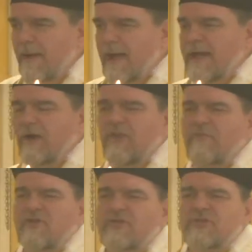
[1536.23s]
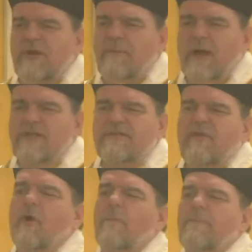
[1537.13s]
And here are the virtues that are parts of
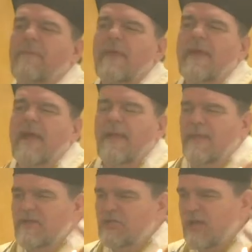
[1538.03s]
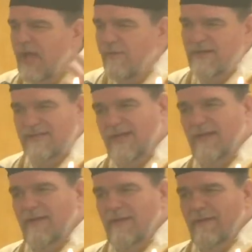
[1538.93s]
hope. And then
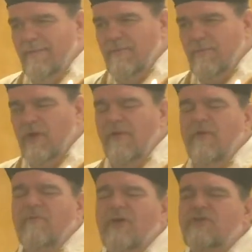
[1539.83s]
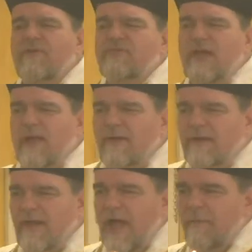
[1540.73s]
charity beautiful virtue of
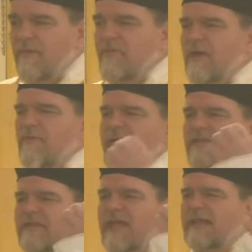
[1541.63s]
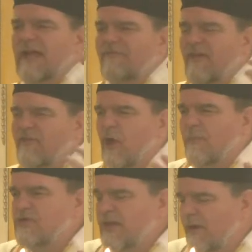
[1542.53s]
charity. But then we have to take that faith,
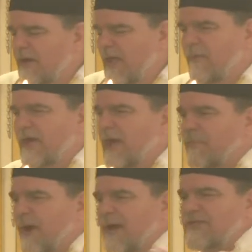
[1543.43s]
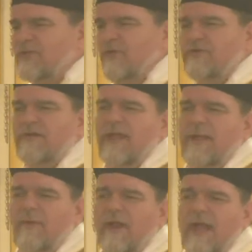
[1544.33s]
open charity and we got to practice it towards our
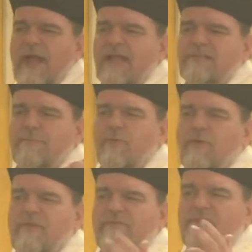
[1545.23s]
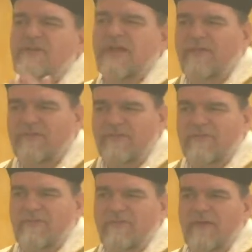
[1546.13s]
neighbor. Hence, prudence and
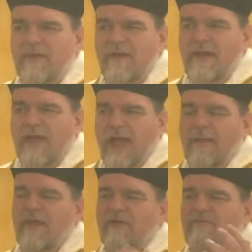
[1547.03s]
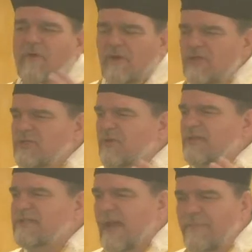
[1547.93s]
justice. And then fortitude
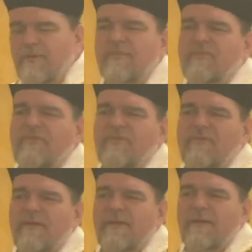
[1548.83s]
and temperance.